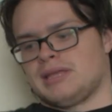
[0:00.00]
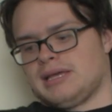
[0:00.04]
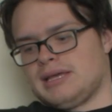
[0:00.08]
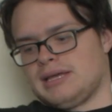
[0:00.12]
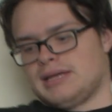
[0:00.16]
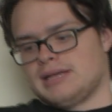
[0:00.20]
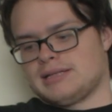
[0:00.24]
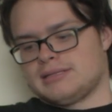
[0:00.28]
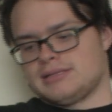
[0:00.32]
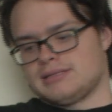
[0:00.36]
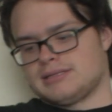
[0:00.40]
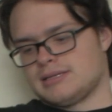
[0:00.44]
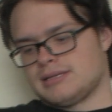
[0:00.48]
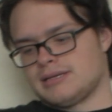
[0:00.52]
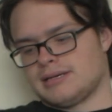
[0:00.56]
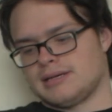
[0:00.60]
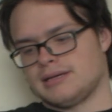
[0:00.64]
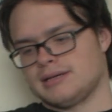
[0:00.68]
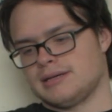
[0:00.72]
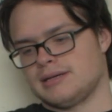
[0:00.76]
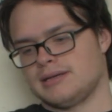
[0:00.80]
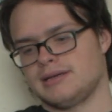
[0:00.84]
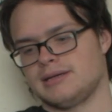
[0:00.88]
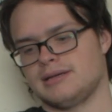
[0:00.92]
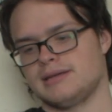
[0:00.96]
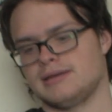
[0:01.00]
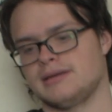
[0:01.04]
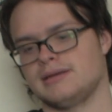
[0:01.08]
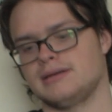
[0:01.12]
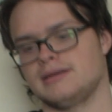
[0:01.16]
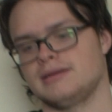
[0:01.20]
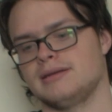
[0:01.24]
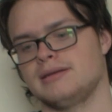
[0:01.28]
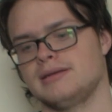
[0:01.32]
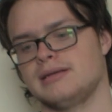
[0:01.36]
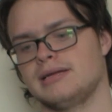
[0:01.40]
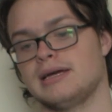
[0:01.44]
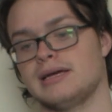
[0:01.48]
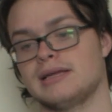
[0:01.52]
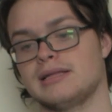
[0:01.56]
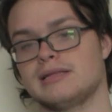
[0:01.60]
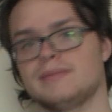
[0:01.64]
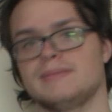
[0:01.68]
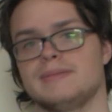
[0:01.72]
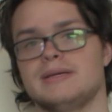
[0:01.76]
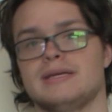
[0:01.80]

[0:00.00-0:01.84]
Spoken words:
And yeah,